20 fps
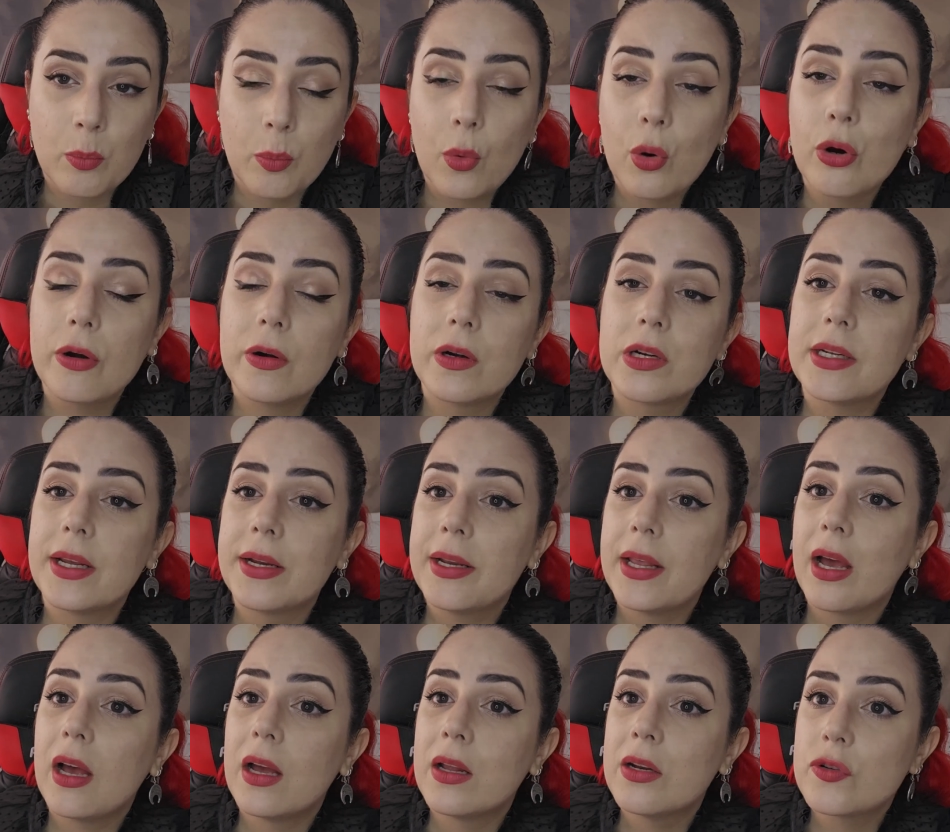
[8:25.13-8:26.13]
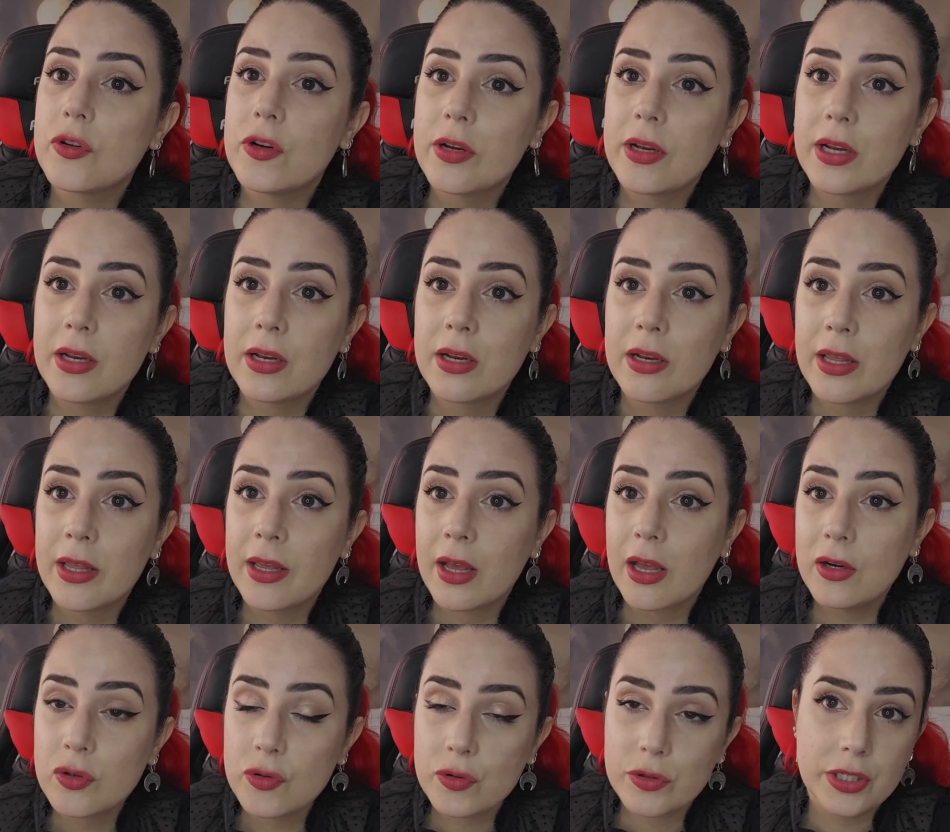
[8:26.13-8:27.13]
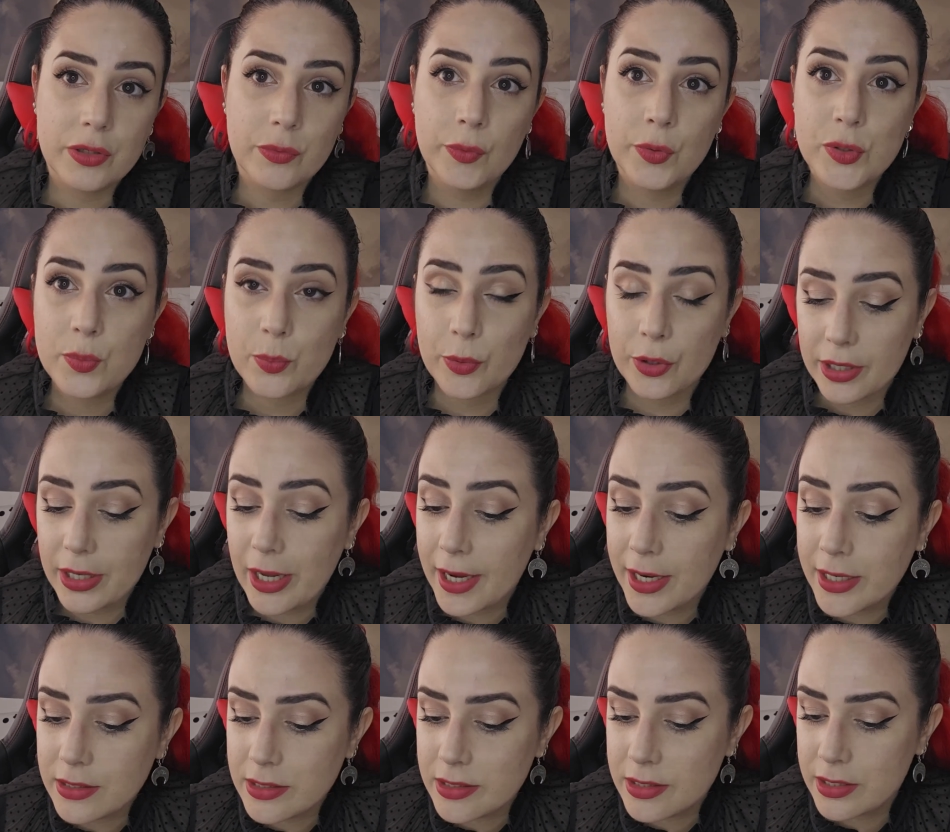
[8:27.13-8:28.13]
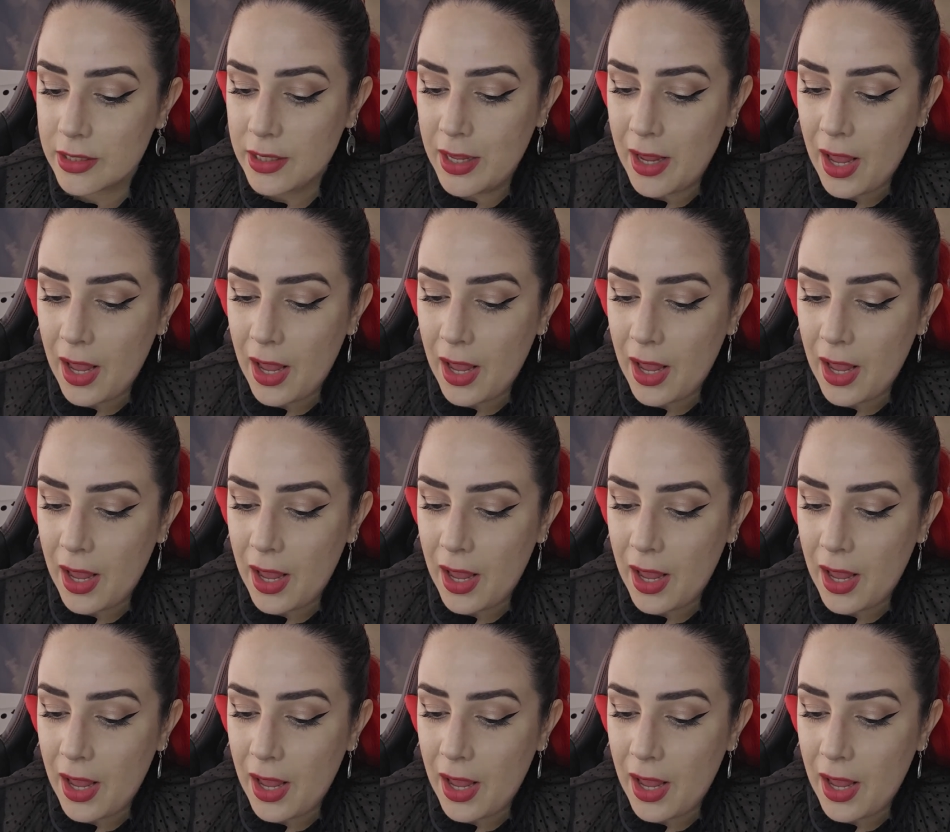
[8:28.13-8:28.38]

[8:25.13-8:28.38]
more than 100 euros per night.